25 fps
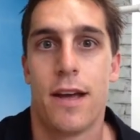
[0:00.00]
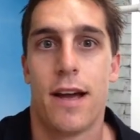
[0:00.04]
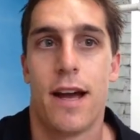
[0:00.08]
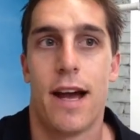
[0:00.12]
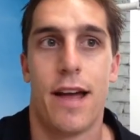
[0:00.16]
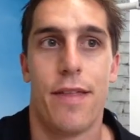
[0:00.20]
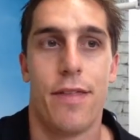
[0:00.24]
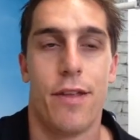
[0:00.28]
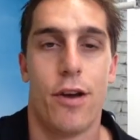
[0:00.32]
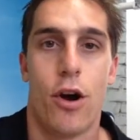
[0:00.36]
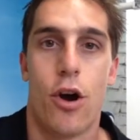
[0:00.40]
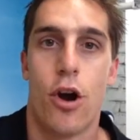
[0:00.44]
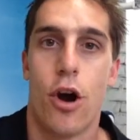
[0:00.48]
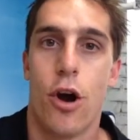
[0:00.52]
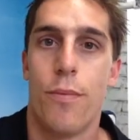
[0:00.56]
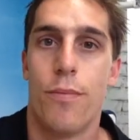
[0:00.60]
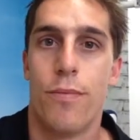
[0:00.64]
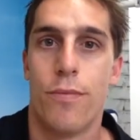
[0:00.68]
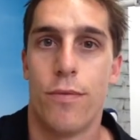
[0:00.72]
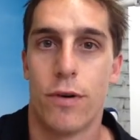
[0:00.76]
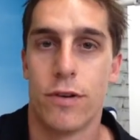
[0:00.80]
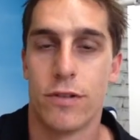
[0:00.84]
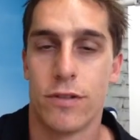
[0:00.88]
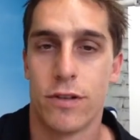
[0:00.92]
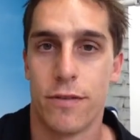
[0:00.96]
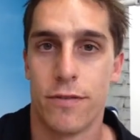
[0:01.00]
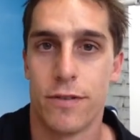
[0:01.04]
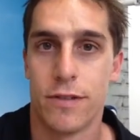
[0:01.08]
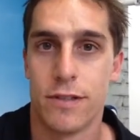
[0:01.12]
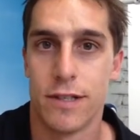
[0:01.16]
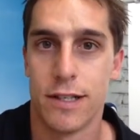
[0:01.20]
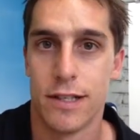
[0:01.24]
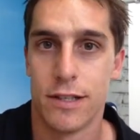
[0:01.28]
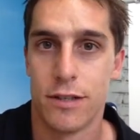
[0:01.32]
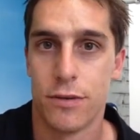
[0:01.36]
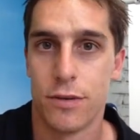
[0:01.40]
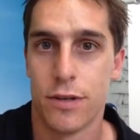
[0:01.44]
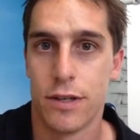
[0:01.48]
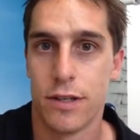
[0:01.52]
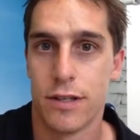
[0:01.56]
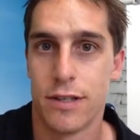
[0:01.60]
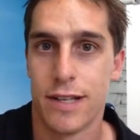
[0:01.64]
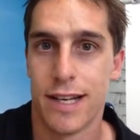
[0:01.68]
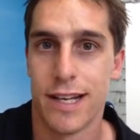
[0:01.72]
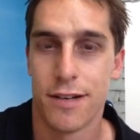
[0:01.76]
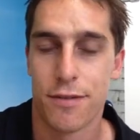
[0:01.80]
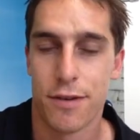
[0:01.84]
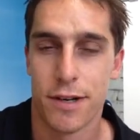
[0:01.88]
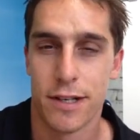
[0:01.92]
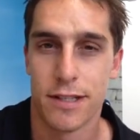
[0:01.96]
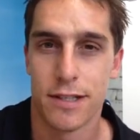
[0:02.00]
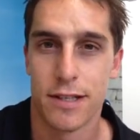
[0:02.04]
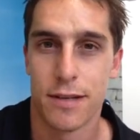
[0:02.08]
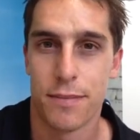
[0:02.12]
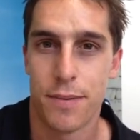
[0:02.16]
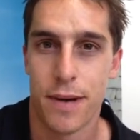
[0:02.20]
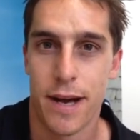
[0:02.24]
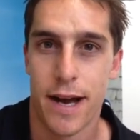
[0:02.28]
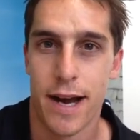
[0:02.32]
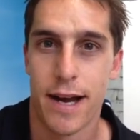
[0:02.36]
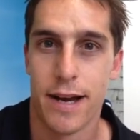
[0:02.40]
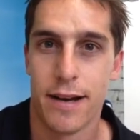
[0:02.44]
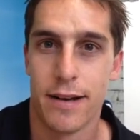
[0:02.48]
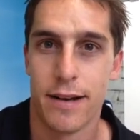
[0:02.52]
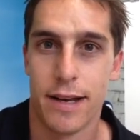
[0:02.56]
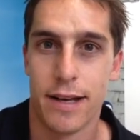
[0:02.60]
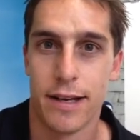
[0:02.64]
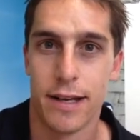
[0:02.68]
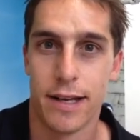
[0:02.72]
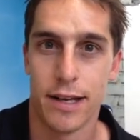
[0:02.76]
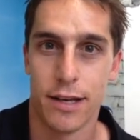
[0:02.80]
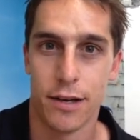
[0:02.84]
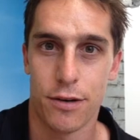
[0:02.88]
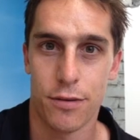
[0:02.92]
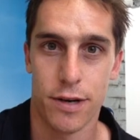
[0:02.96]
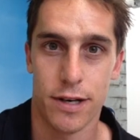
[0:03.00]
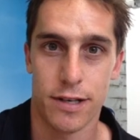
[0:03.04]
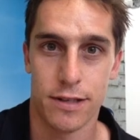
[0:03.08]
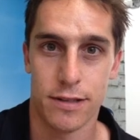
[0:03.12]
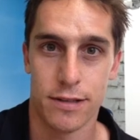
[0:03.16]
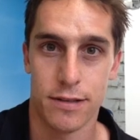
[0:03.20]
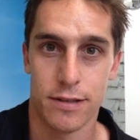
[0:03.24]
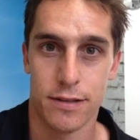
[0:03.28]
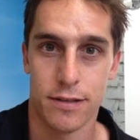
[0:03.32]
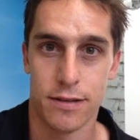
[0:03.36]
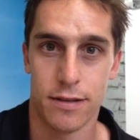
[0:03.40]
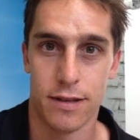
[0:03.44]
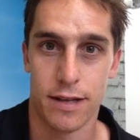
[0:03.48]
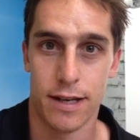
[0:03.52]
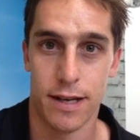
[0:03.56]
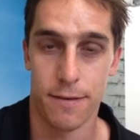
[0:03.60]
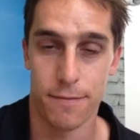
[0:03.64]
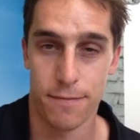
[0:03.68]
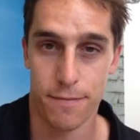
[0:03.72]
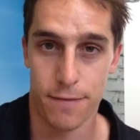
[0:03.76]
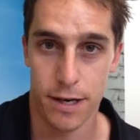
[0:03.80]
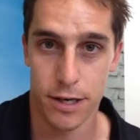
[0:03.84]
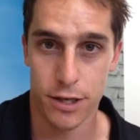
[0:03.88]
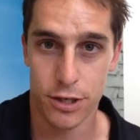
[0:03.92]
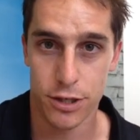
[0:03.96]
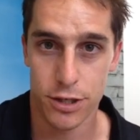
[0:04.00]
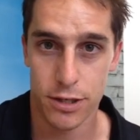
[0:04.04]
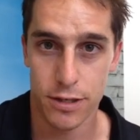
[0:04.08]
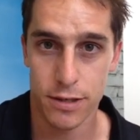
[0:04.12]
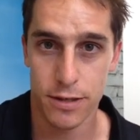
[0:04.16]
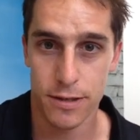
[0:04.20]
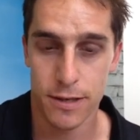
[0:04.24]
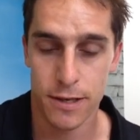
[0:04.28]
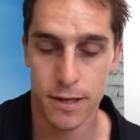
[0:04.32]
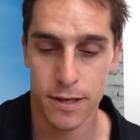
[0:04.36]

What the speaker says: And the hope was obviously to decrease the pain and increase the hip function.